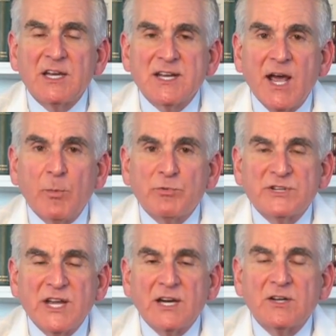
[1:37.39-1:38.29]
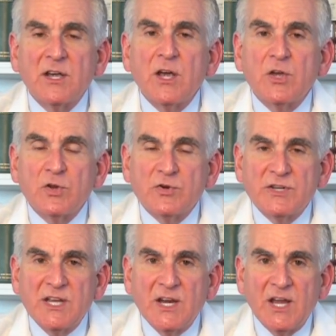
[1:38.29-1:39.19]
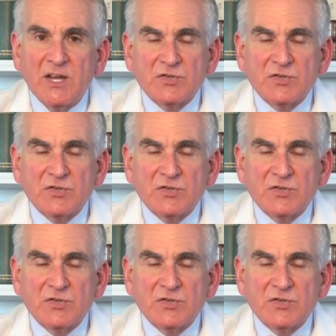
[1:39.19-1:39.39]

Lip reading: to help protect your DNA